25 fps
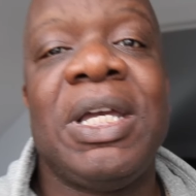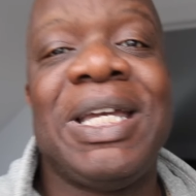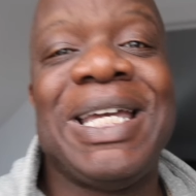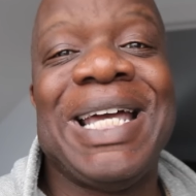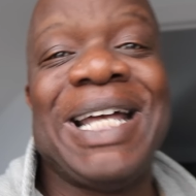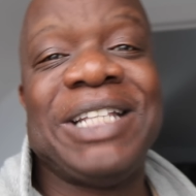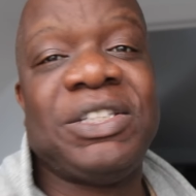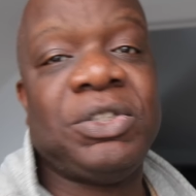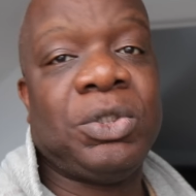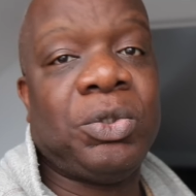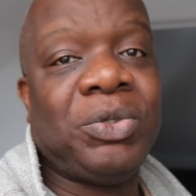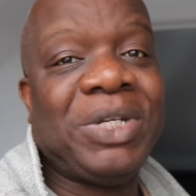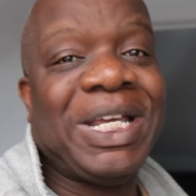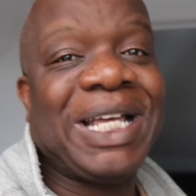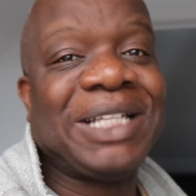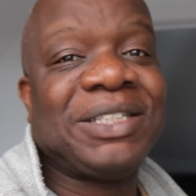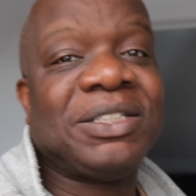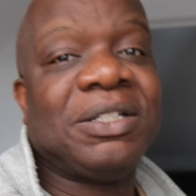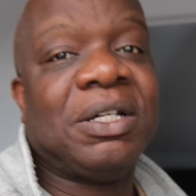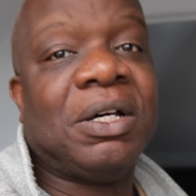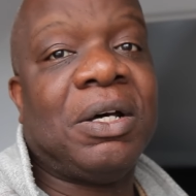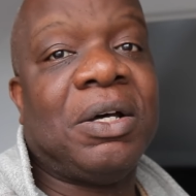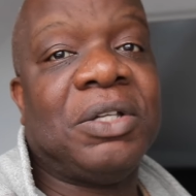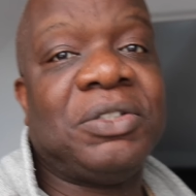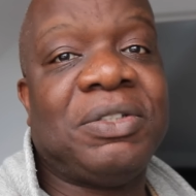category X
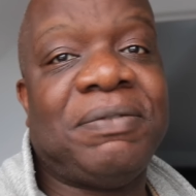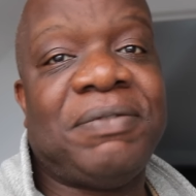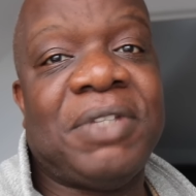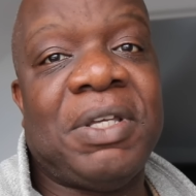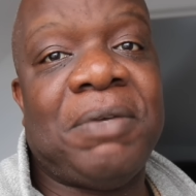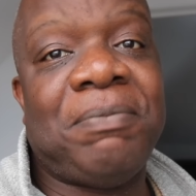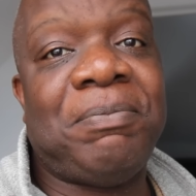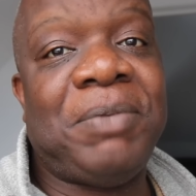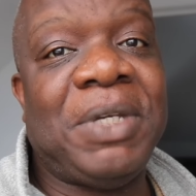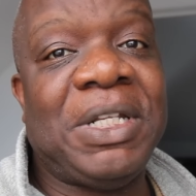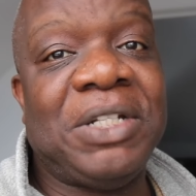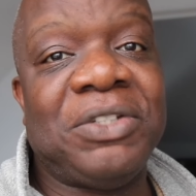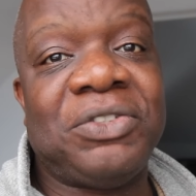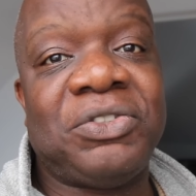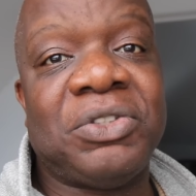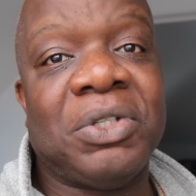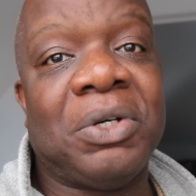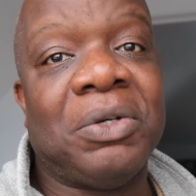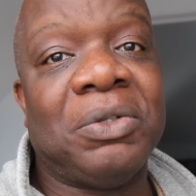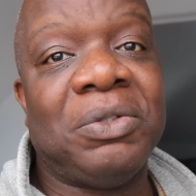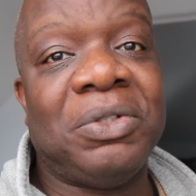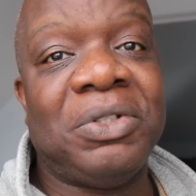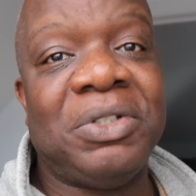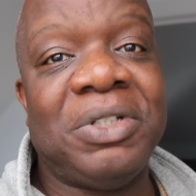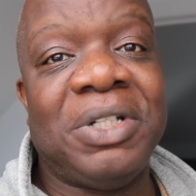cars, if they've been
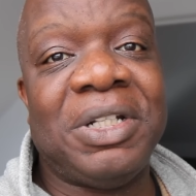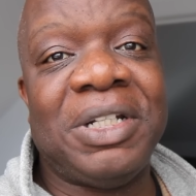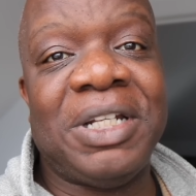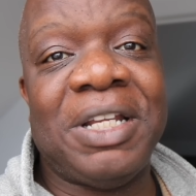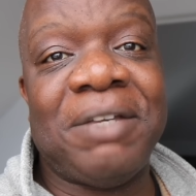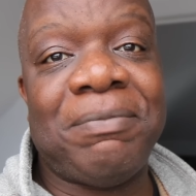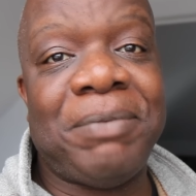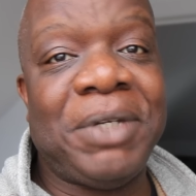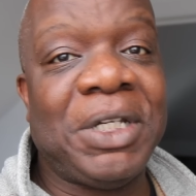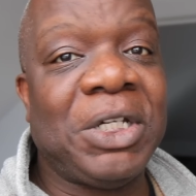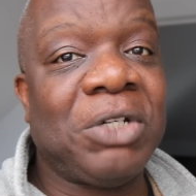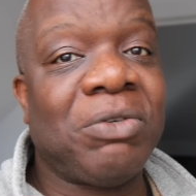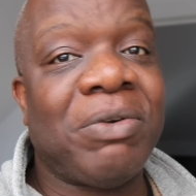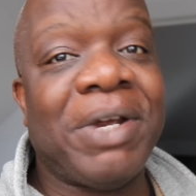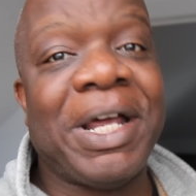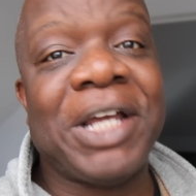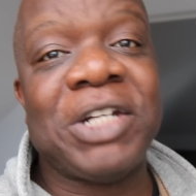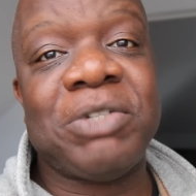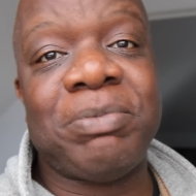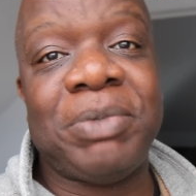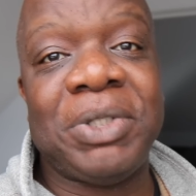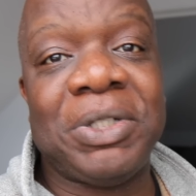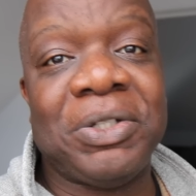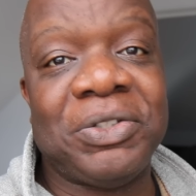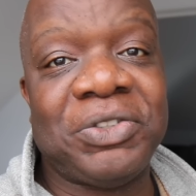stolen and they've been
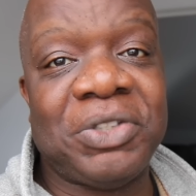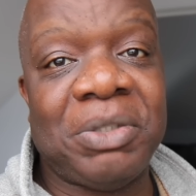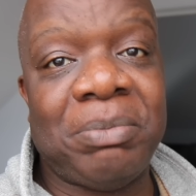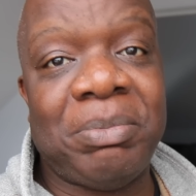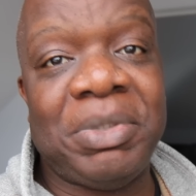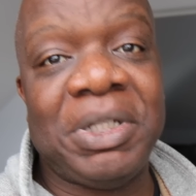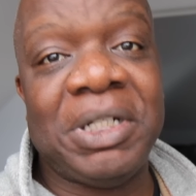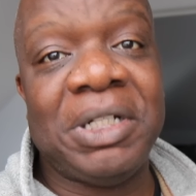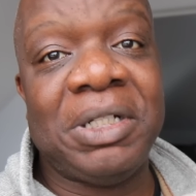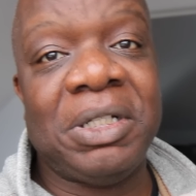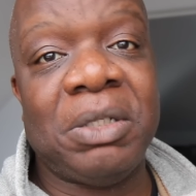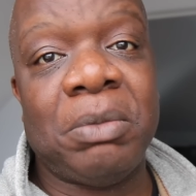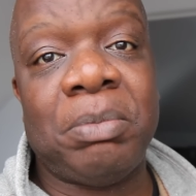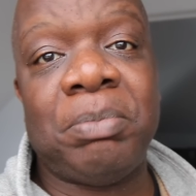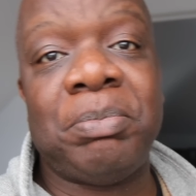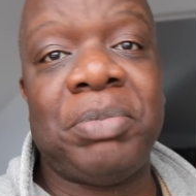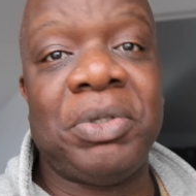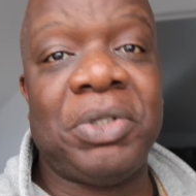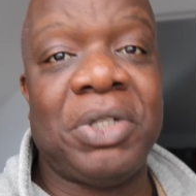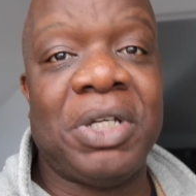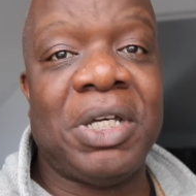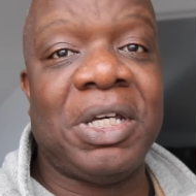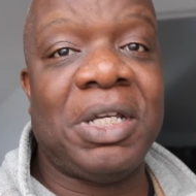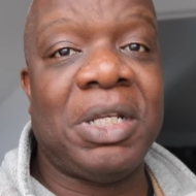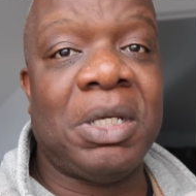crashed because they've been
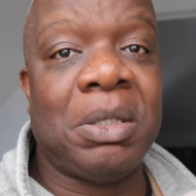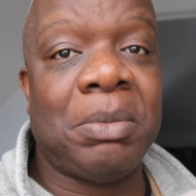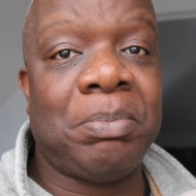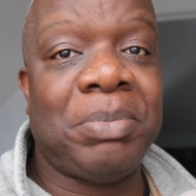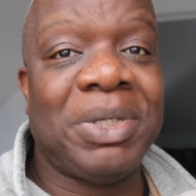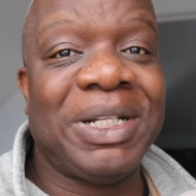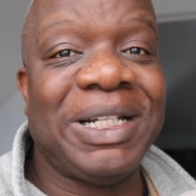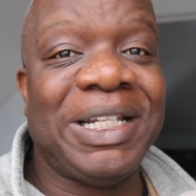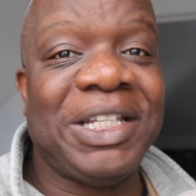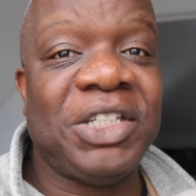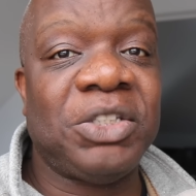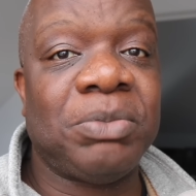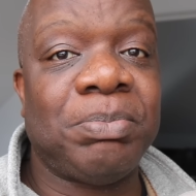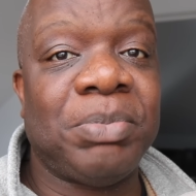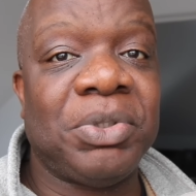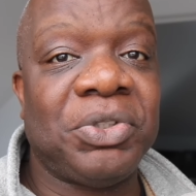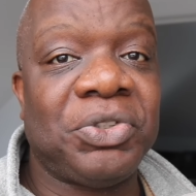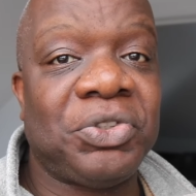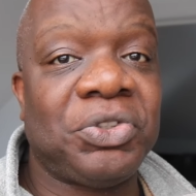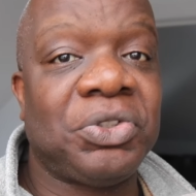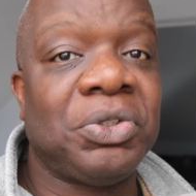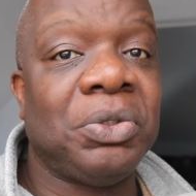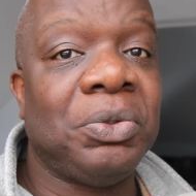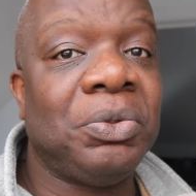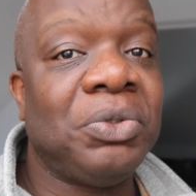in a police
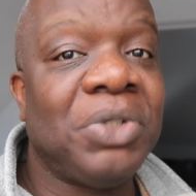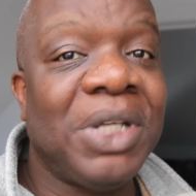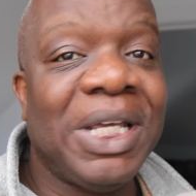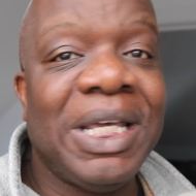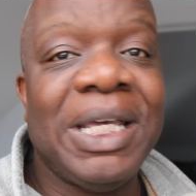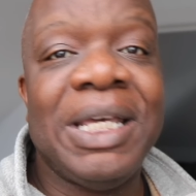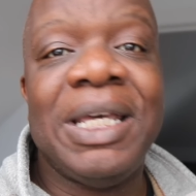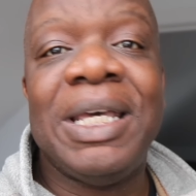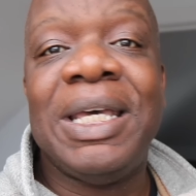pursuit.